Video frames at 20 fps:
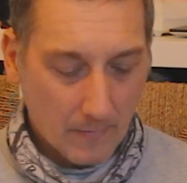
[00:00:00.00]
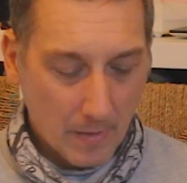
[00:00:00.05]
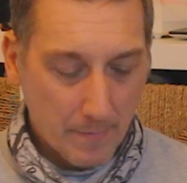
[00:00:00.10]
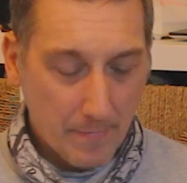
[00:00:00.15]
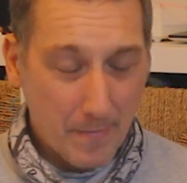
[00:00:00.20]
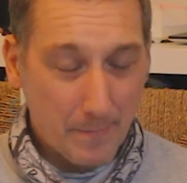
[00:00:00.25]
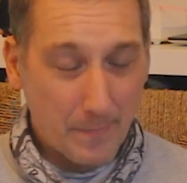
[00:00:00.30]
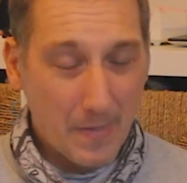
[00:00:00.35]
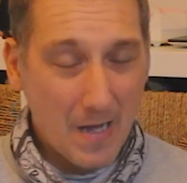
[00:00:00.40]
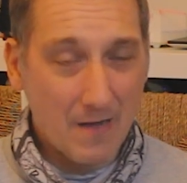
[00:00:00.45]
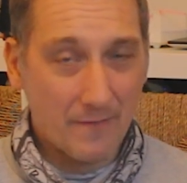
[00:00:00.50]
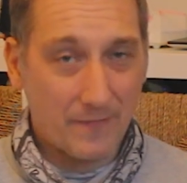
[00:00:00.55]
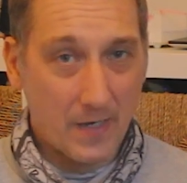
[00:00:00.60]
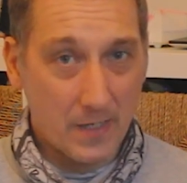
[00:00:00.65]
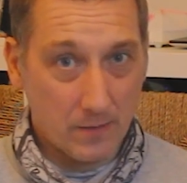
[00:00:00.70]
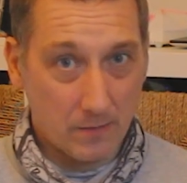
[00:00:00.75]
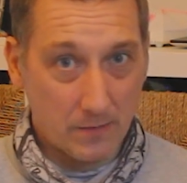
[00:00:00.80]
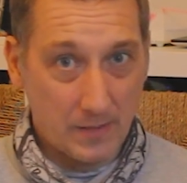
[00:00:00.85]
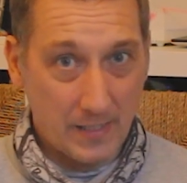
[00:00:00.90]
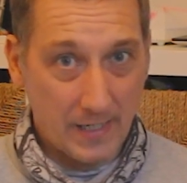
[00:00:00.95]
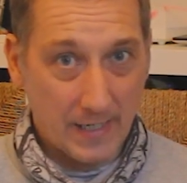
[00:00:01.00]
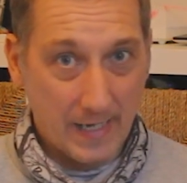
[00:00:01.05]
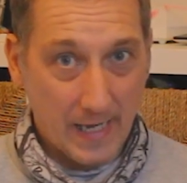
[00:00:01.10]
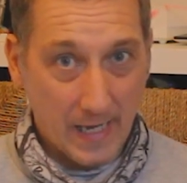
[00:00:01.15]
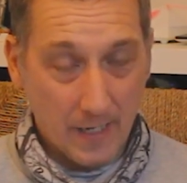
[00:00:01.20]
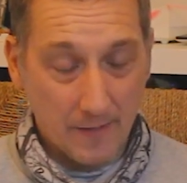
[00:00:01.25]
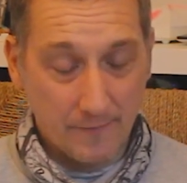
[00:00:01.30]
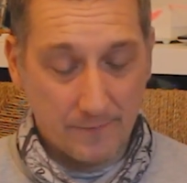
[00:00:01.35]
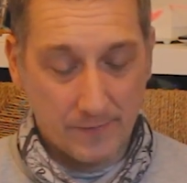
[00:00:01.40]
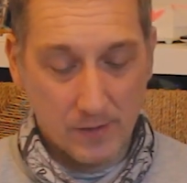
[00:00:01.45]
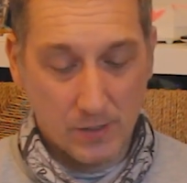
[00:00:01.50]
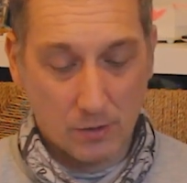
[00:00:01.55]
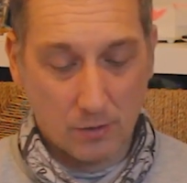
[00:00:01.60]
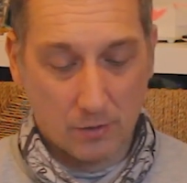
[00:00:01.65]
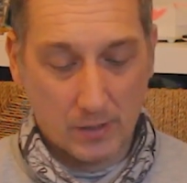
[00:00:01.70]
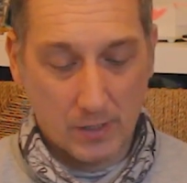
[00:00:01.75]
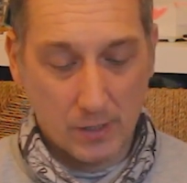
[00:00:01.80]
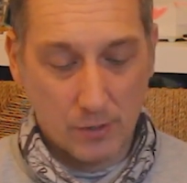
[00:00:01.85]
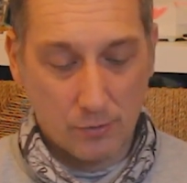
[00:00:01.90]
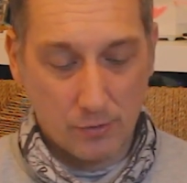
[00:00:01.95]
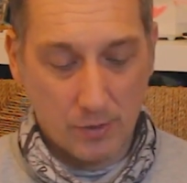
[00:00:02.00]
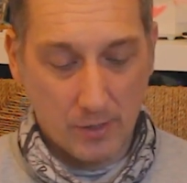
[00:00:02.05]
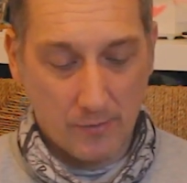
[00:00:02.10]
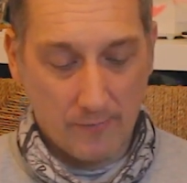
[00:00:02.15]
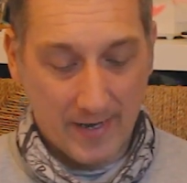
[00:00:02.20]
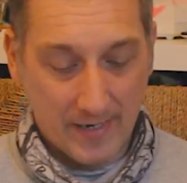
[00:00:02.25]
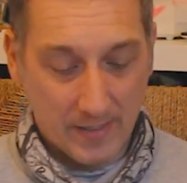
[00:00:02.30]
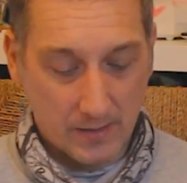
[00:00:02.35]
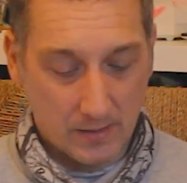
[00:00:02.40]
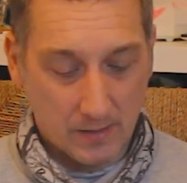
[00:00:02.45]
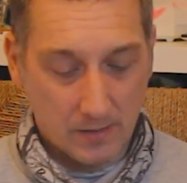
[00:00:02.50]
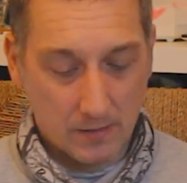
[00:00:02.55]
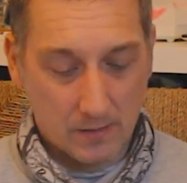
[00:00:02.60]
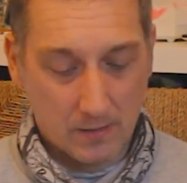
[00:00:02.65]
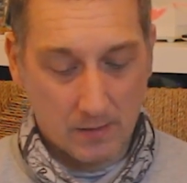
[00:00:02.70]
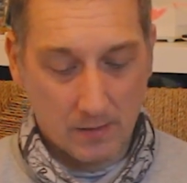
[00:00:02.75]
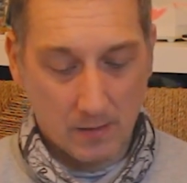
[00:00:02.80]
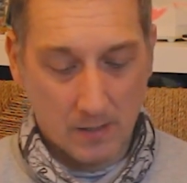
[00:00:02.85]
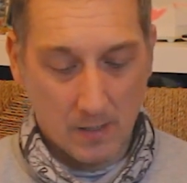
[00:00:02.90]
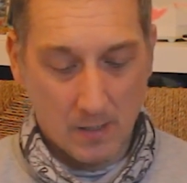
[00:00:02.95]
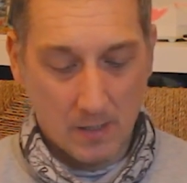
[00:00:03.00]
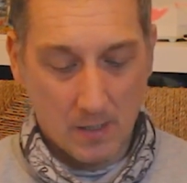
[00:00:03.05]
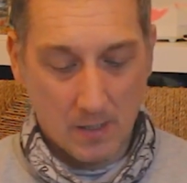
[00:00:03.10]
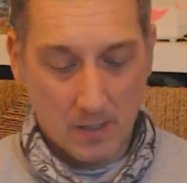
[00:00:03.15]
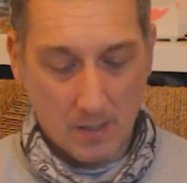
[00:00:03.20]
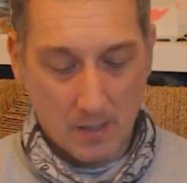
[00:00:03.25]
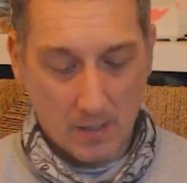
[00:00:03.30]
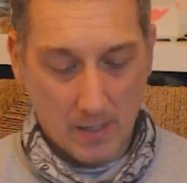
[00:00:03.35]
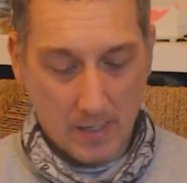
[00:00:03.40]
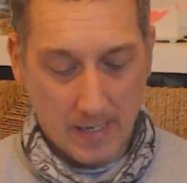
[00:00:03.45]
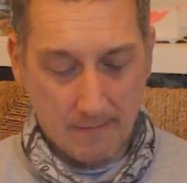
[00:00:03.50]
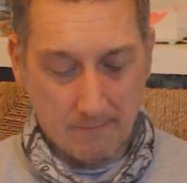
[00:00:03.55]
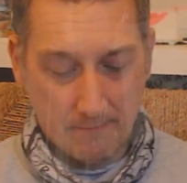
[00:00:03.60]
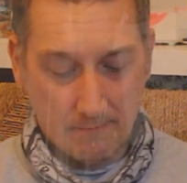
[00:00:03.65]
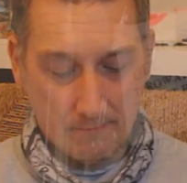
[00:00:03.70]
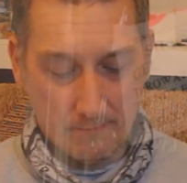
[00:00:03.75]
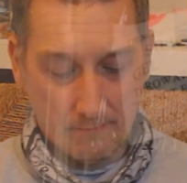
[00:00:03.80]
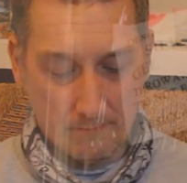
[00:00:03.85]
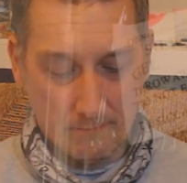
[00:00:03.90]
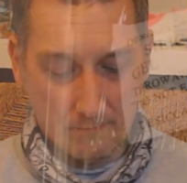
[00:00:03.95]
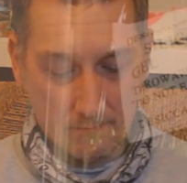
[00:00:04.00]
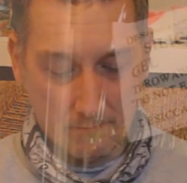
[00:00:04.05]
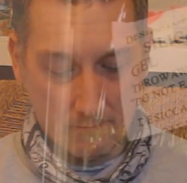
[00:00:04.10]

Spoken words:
But black flies will take anything, stocky through to residence, and